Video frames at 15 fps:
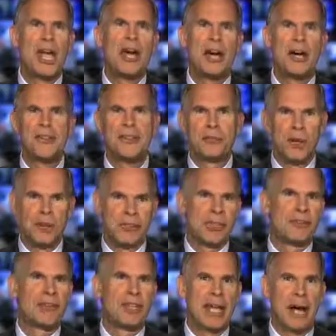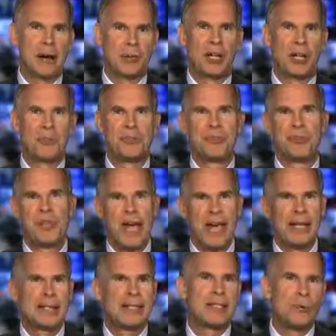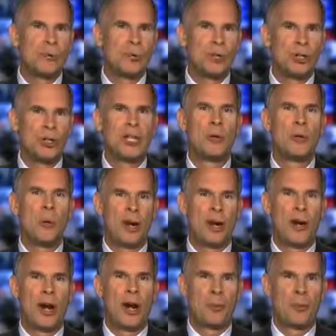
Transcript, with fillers: uh, the rest of the outcome. So that's really where air